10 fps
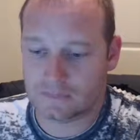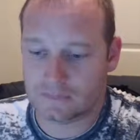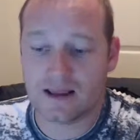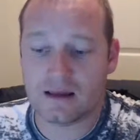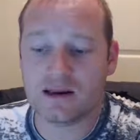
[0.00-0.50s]

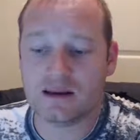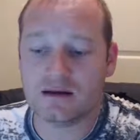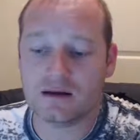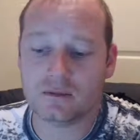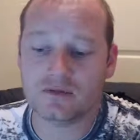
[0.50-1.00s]
And they've been
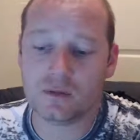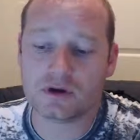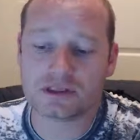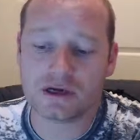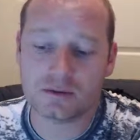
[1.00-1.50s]
eating up so
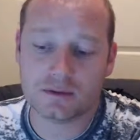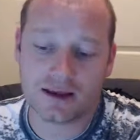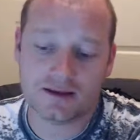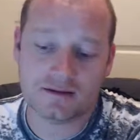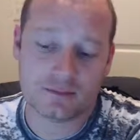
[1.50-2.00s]
much
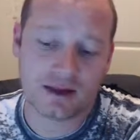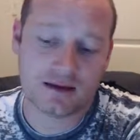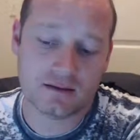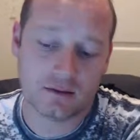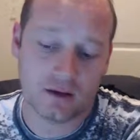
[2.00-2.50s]
cupcakes,
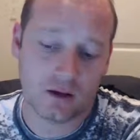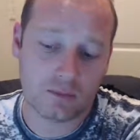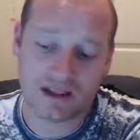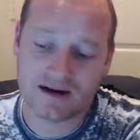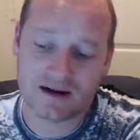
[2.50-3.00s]
man.
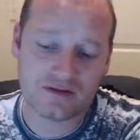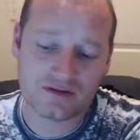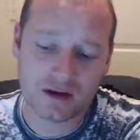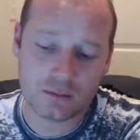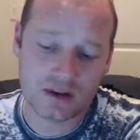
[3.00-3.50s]
Playing all
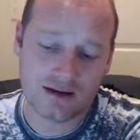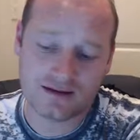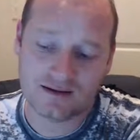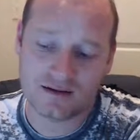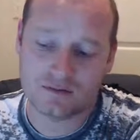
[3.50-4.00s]
these
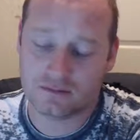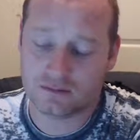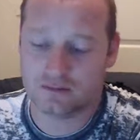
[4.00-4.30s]
cupcake teams,